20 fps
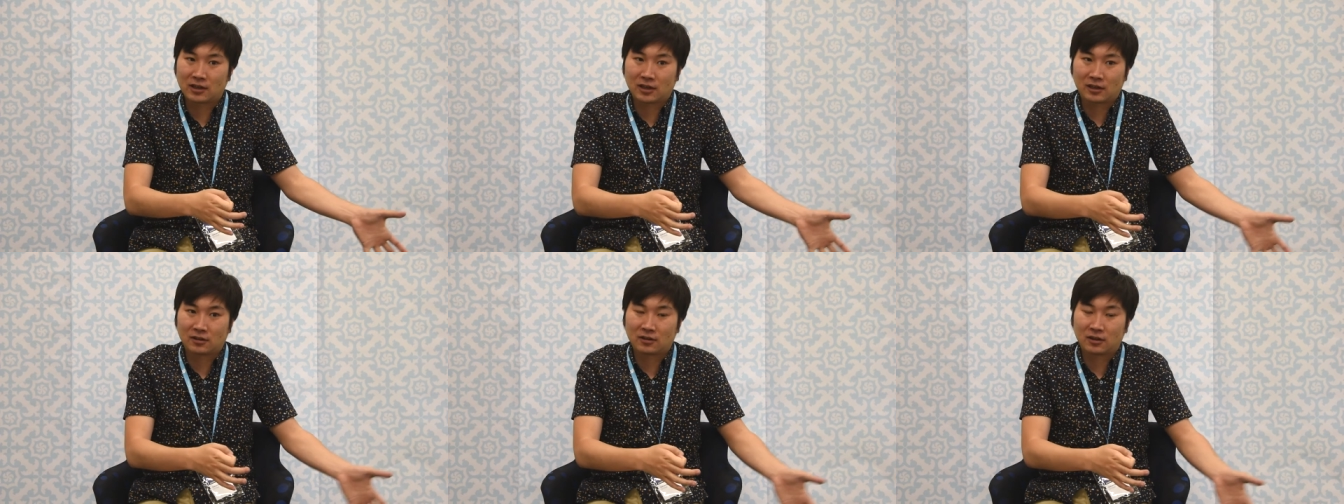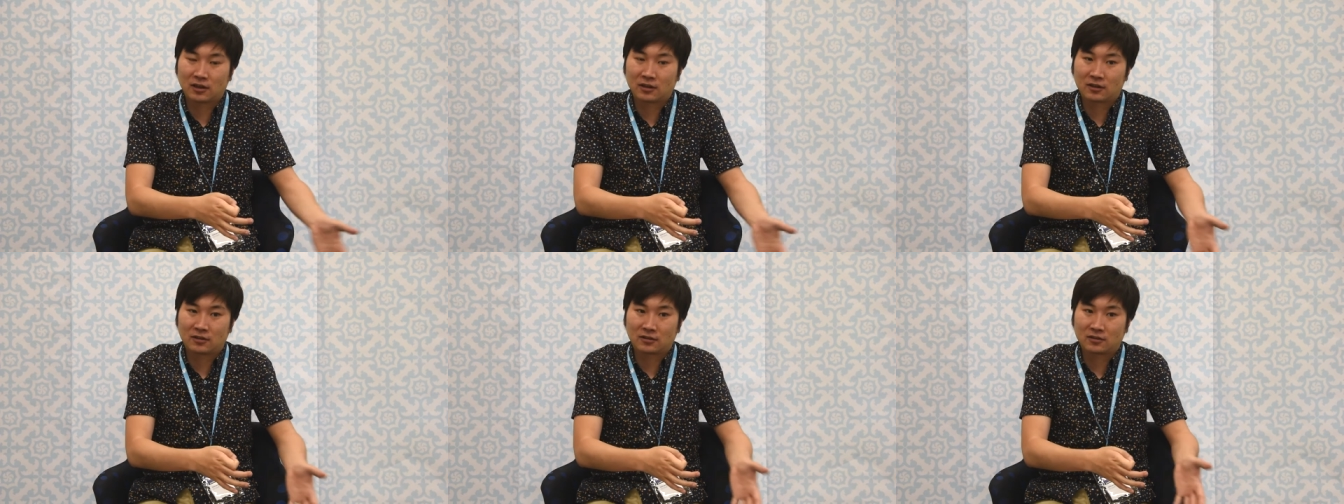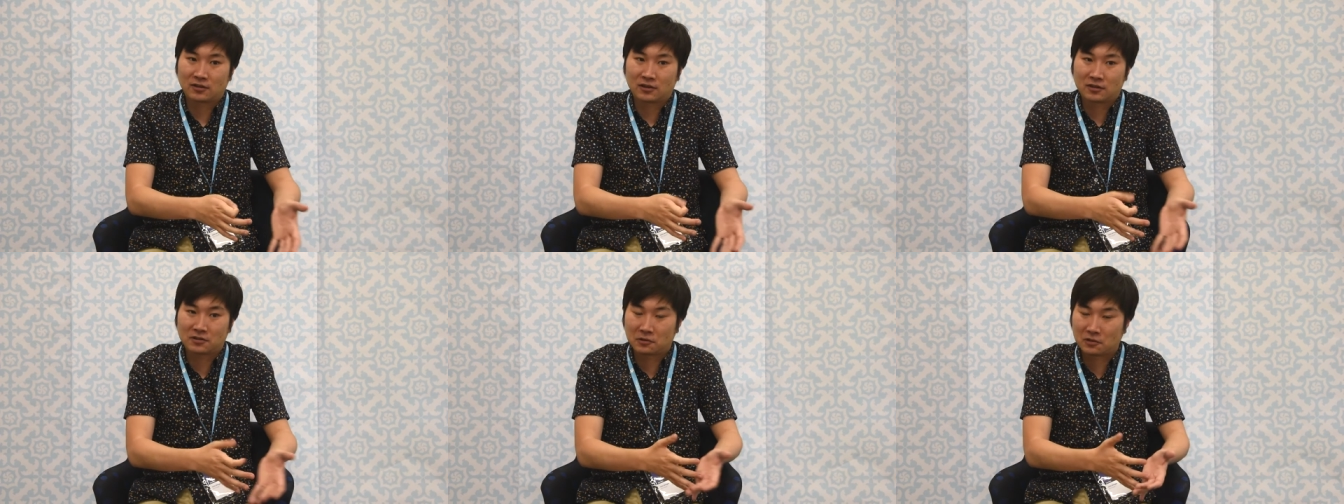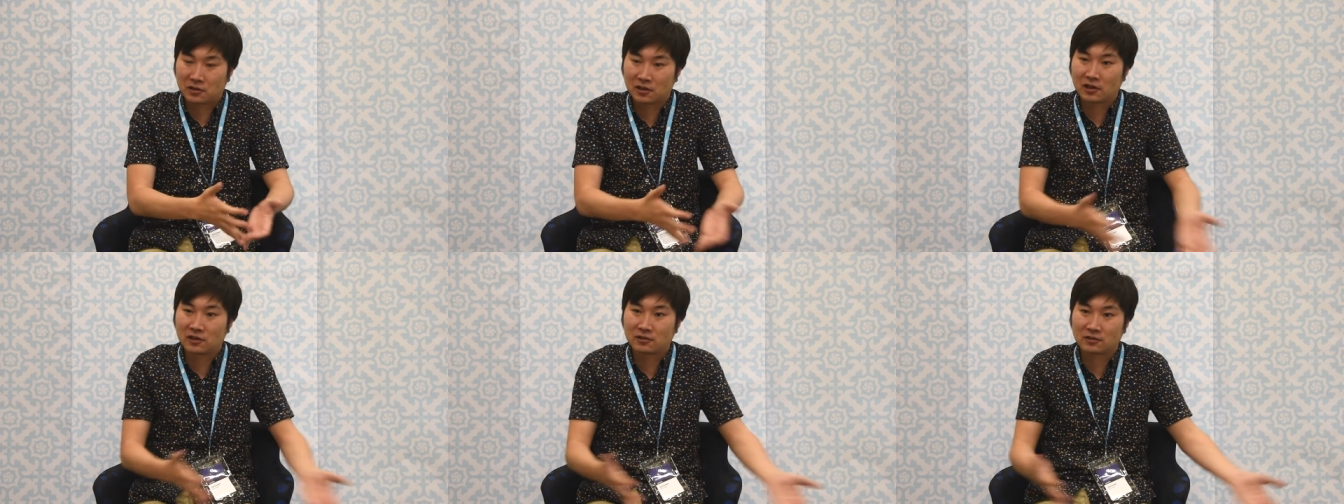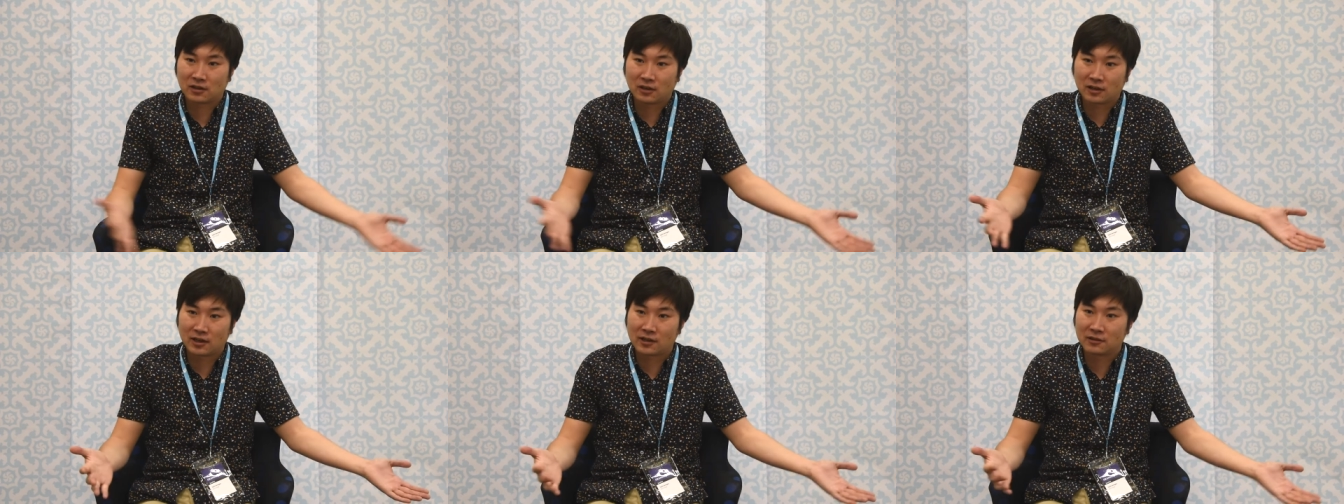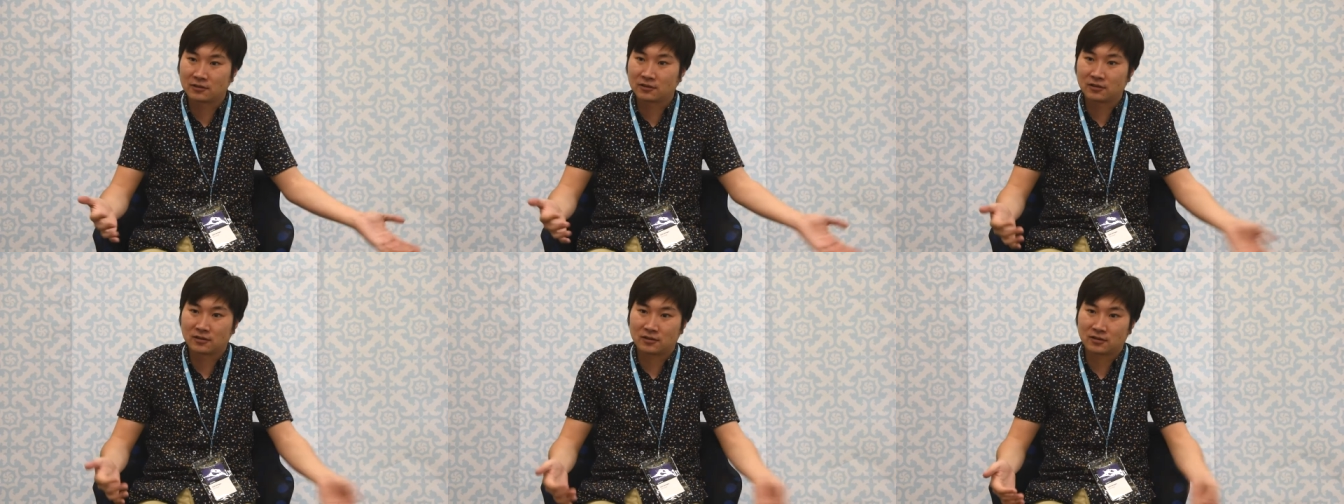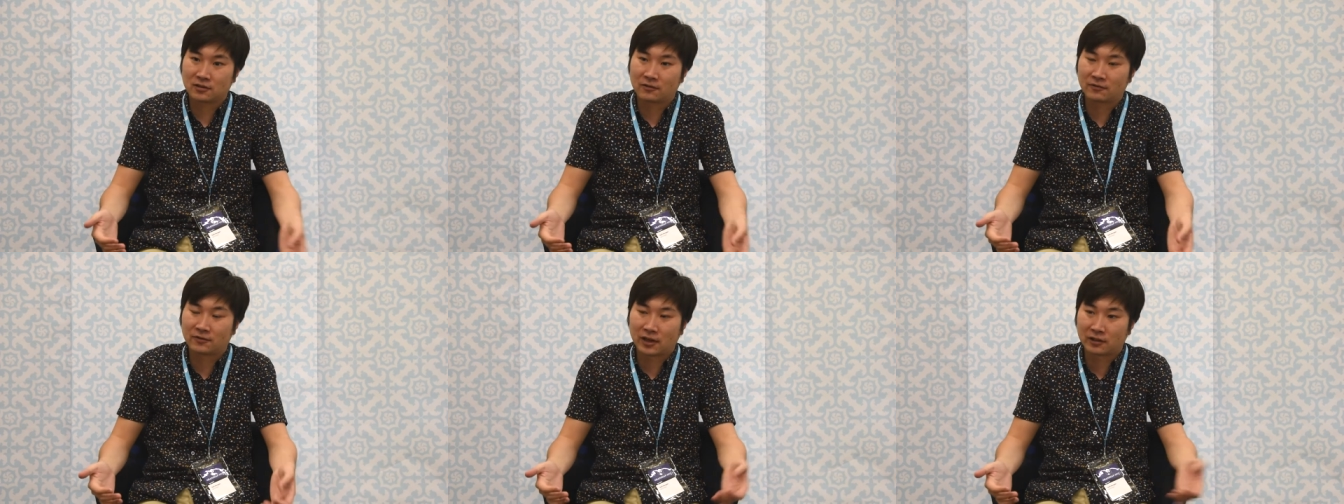I think it's okay to allow
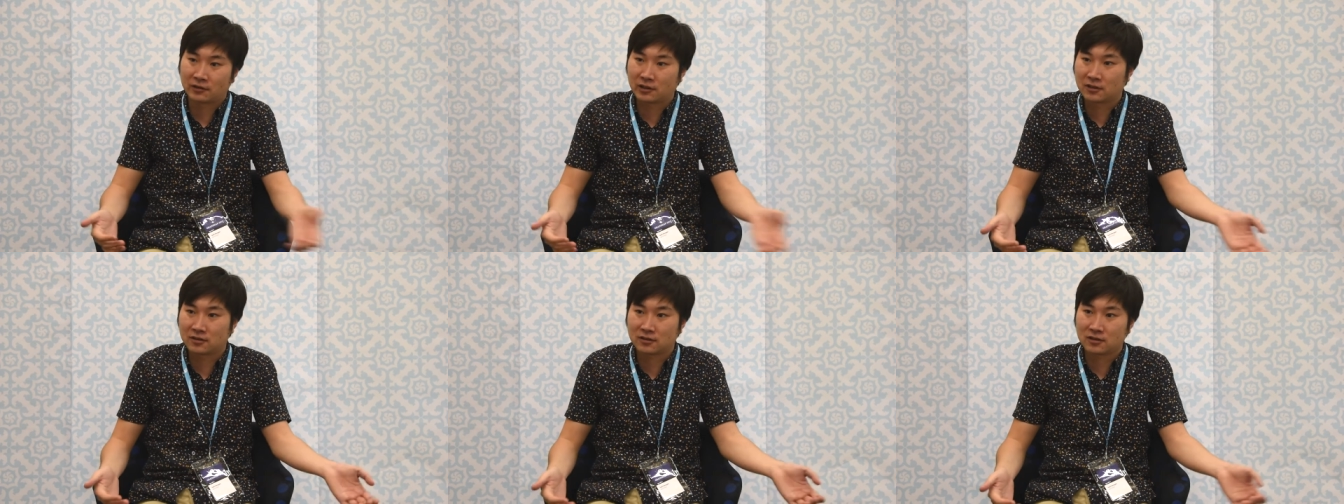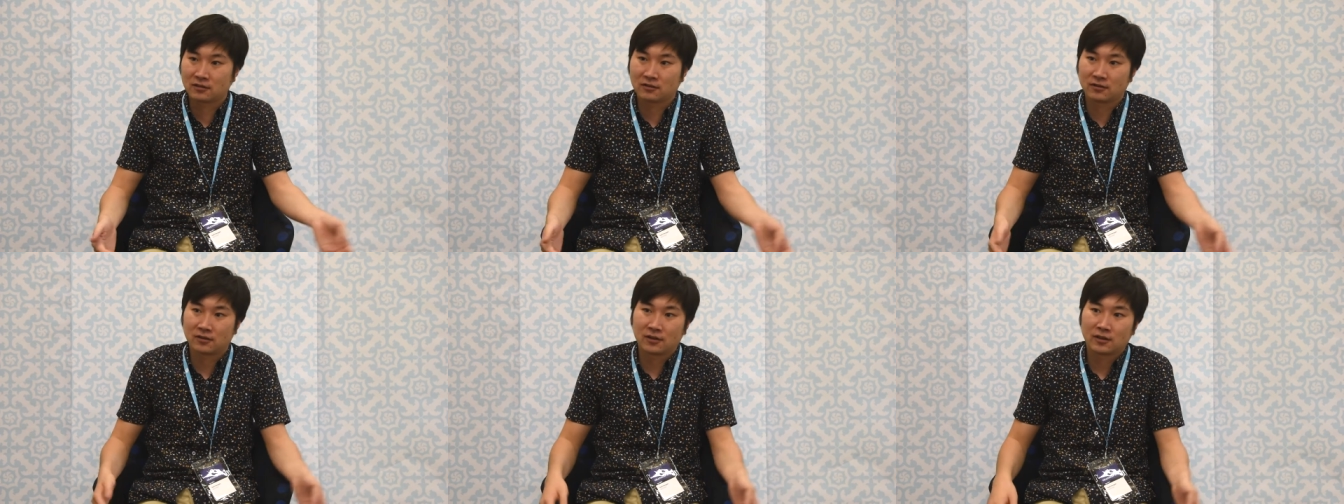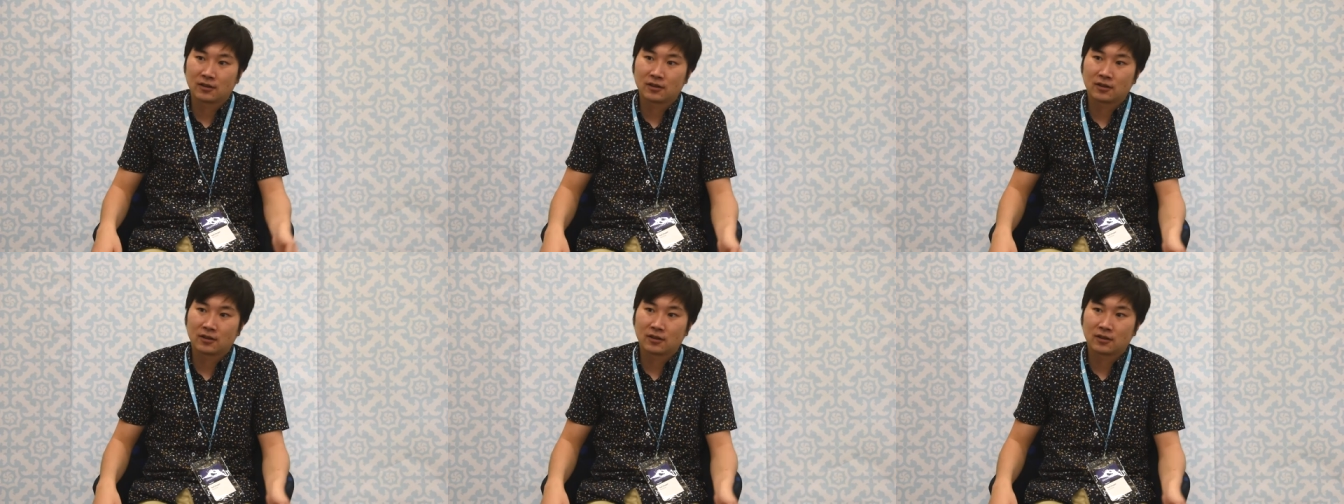some variance in